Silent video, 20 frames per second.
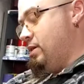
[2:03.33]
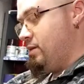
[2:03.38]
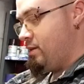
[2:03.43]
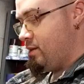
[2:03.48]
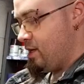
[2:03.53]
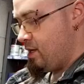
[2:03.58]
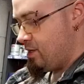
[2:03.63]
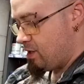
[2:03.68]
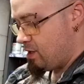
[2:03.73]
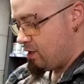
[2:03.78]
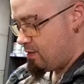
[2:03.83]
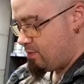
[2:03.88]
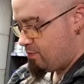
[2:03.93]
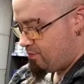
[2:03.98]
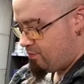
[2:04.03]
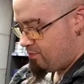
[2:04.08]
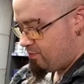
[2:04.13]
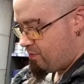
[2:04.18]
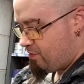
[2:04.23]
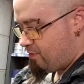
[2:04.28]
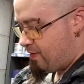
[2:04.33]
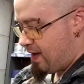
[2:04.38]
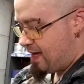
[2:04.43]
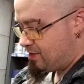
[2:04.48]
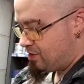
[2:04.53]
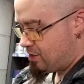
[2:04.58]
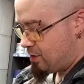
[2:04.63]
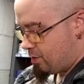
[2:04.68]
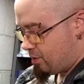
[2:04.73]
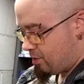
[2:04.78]
These are
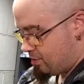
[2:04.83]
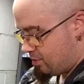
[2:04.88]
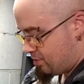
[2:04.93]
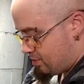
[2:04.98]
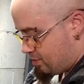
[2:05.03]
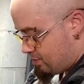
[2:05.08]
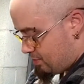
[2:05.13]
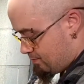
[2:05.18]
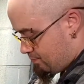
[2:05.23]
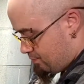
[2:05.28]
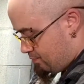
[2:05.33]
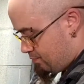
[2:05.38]
fasteners, the